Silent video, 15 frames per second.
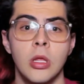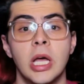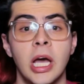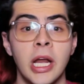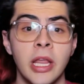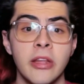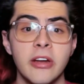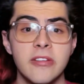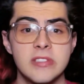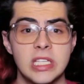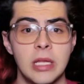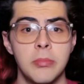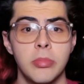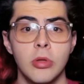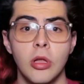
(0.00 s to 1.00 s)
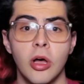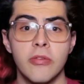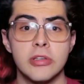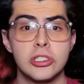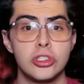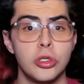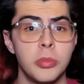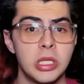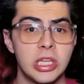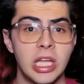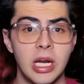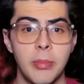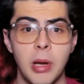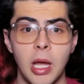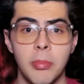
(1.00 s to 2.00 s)
Another example of a streaming
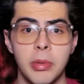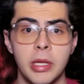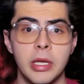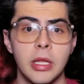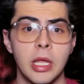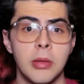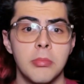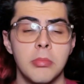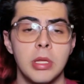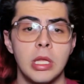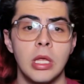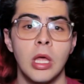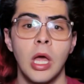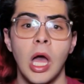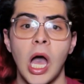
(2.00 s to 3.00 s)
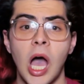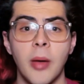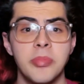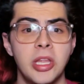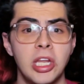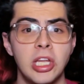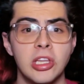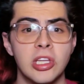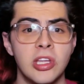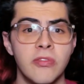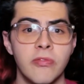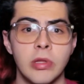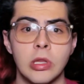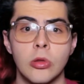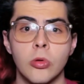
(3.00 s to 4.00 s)
data pipeline can be updating the
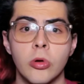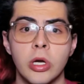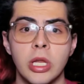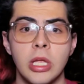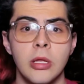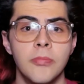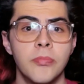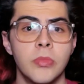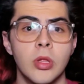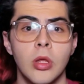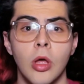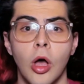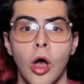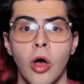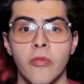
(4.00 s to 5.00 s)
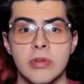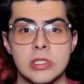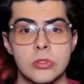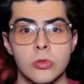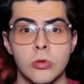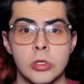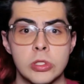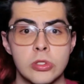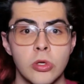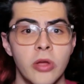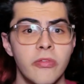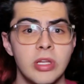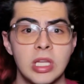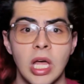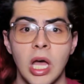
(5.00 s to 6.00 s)
inventory of a store. So
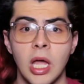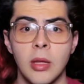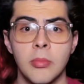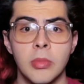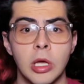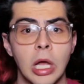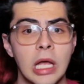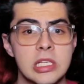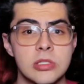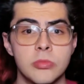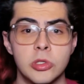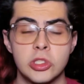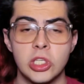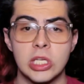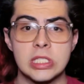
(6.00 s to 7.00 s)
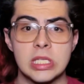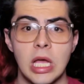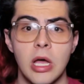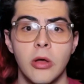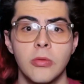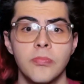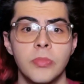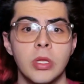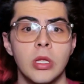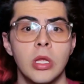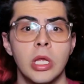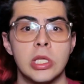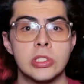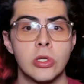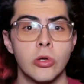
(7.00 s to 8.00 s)
every time a customer checks out,
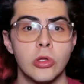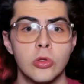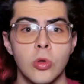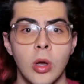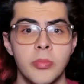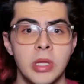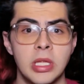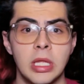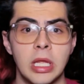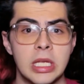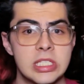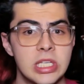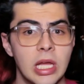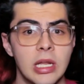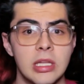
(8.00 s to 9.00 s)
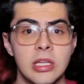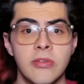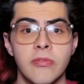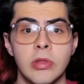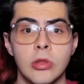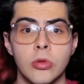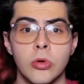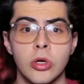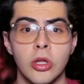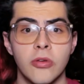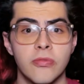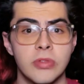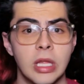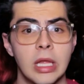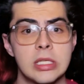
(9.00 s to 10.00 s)
it's going to update exactly the inventory
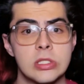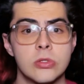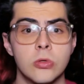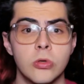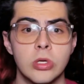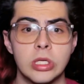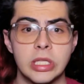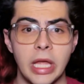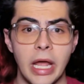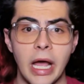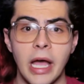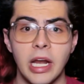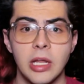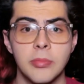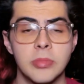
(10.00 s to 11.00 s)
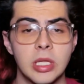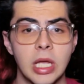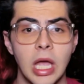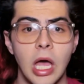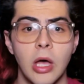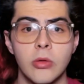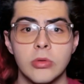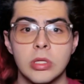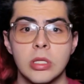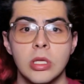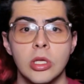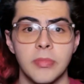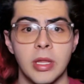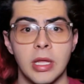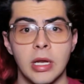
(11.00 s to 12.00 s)
of that store, the item, the count,
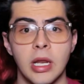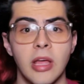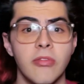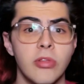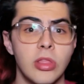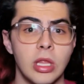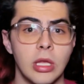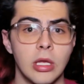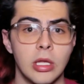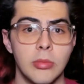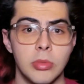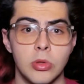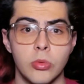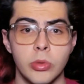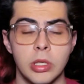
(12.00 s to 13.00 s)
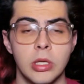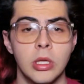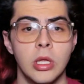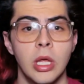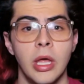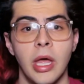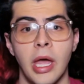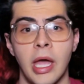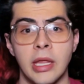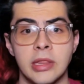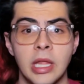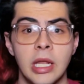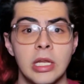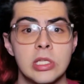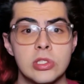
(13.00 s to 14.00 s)
and everything in between. And
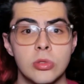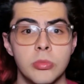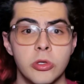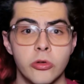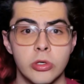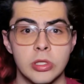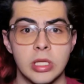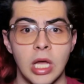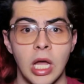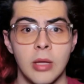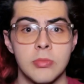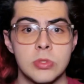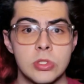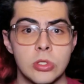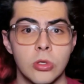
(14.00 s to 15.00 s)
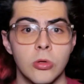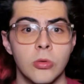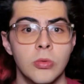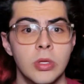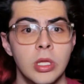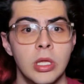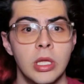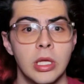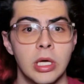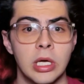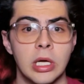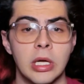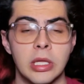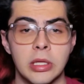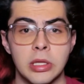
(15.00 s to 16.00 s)
that needs to be real time so
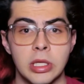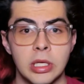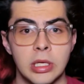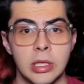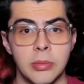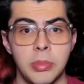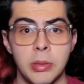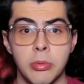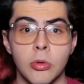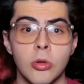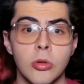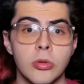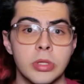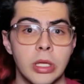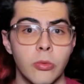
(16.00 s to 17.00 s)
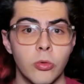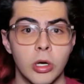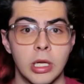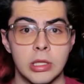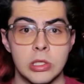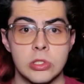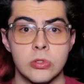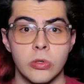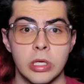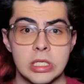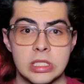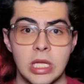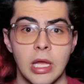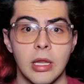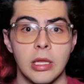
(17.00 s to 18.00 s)
uh, the people that work at the store
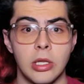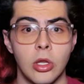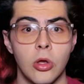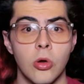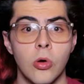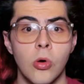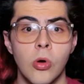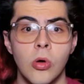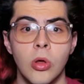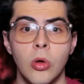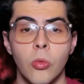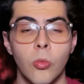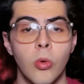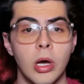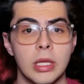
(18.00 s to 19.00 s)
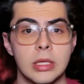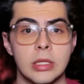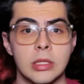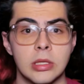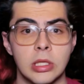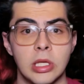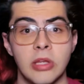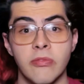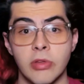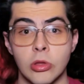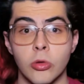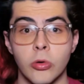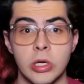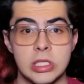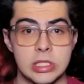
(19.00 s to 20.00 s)
exactly know what the
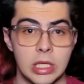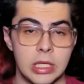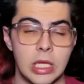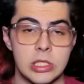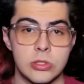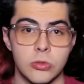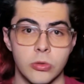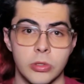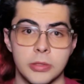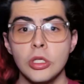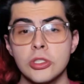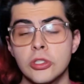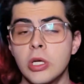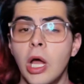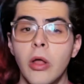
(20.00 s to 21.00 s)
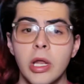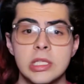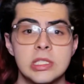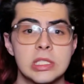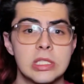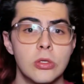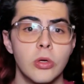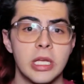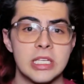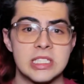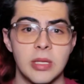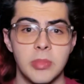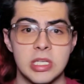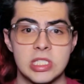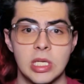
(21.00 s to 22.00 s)
inventory is at that store. So now let's look at
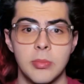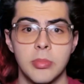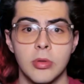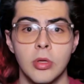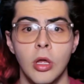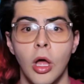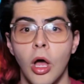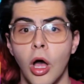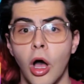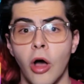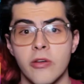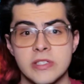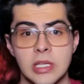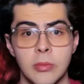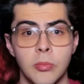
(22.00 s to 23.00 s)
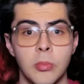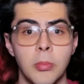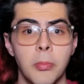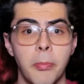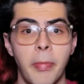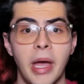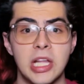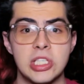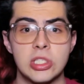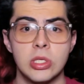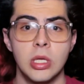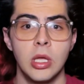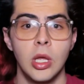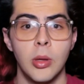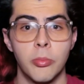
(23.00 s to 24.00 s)
some example of some batch
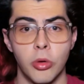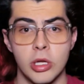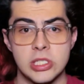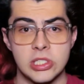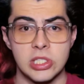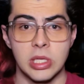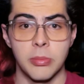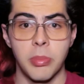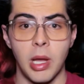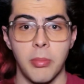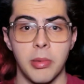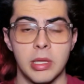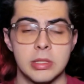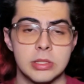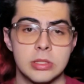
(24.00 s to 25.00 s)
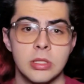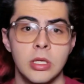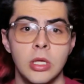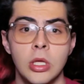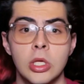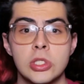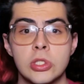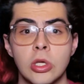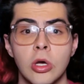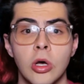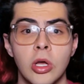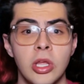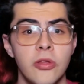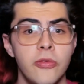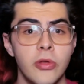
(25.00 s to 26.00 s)
processing pipelines. So
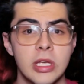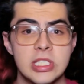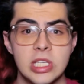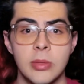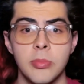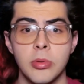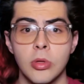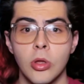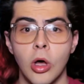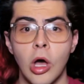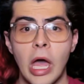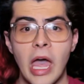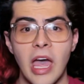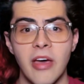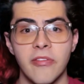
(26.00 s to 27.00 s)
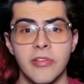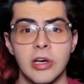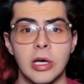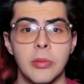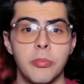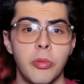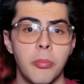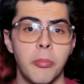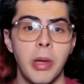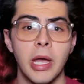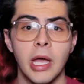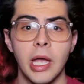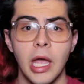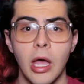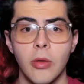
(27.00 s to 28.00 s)
if you example I have a bank
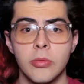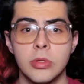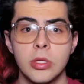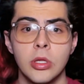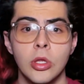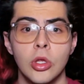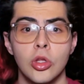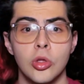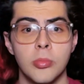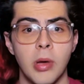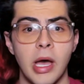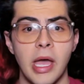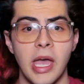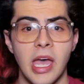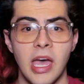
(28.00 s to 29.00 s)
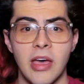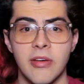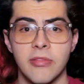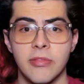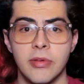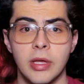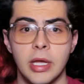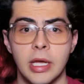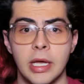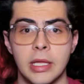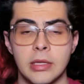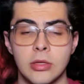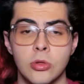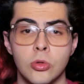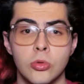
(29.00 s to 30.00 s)
account, you might have
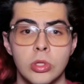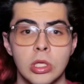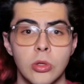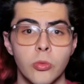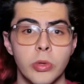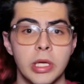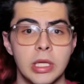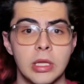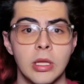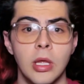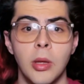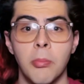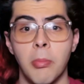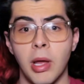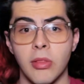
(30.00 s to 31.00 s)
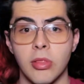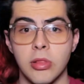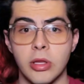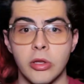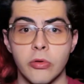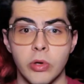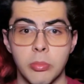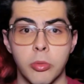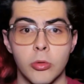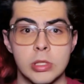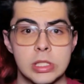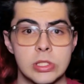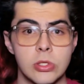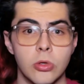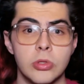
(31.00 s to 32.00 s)
had to deal with monthly
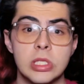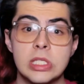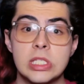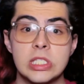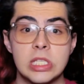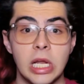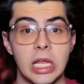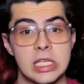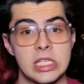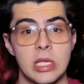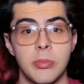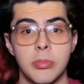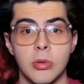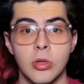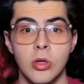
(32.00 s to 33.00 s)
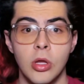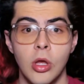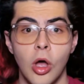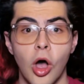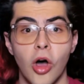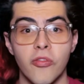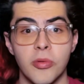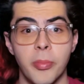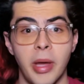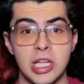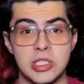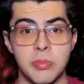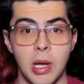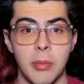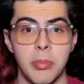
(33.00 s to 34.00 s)
reports. So this is an example of a
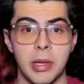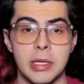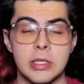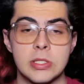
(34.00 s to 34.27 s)
batch pipeline.